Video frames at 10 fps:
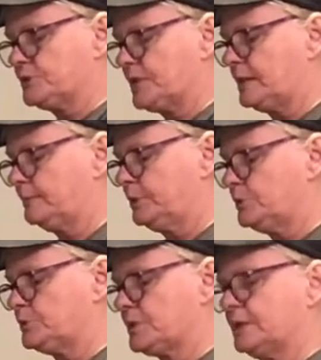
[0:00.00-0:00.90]
that I'm
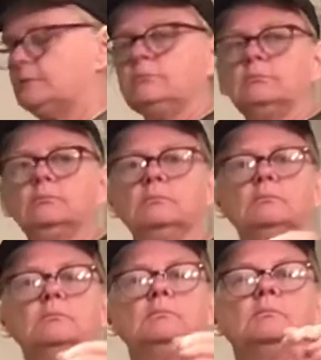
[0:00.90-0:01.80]
using.
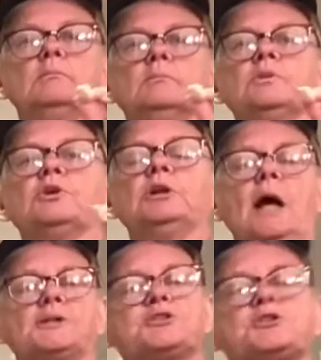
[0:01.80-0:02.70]
They're a
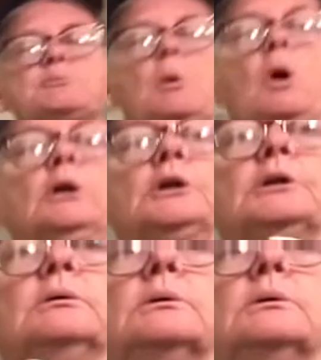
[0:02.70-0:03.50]
lot smaller.